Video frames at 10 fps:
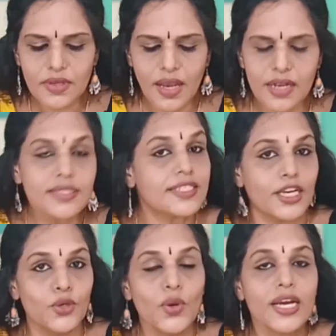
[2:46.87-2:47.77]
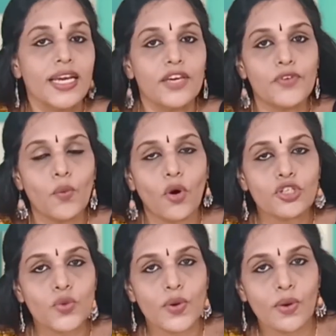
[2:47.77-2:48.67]
I'll tell you, if you want
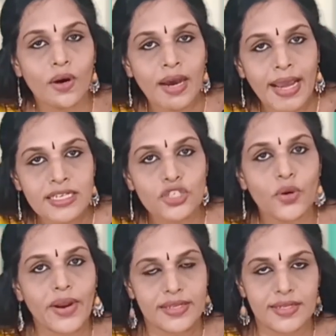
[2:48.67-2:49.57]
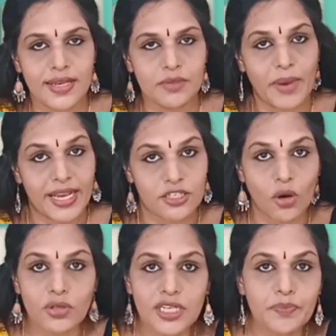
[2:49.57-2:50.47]
to end your essays by
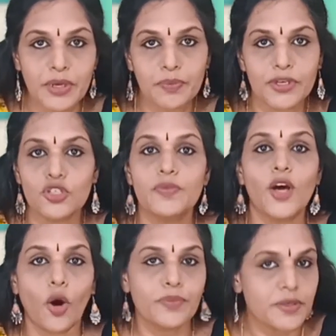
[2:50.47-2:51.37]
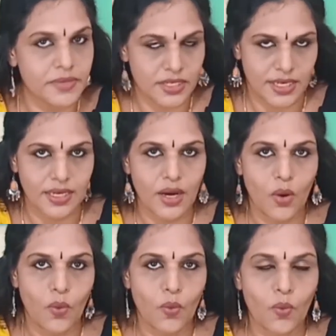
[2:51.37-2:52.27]
exhorting people to be optimistic,
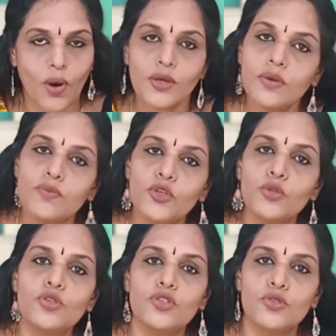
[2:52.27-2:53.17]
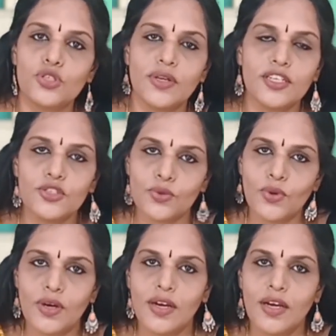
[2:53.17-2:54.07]
what would you usually
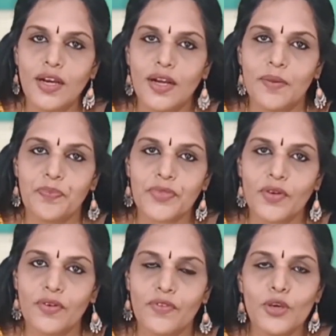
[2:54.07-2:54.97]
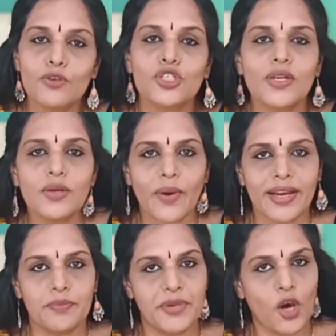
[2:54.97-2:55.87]
do? We usually
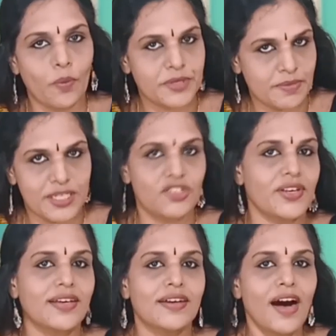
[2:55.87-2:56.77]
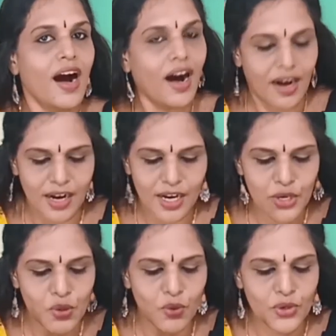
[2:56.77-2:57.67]
write be optimistic,
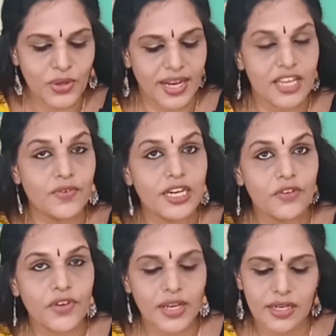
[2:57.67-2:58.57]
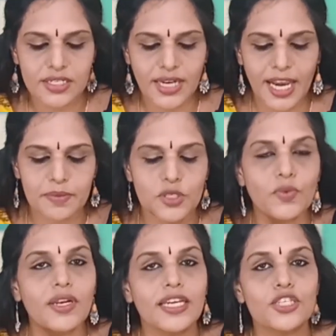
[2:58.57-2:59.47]
you can even difficult times
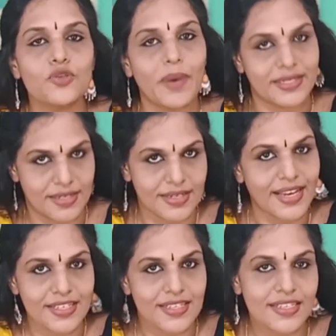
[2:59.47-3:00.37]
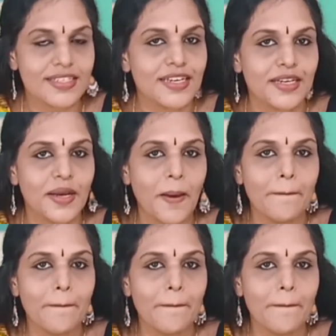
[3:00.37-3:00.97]
will lead to better days, isn't it?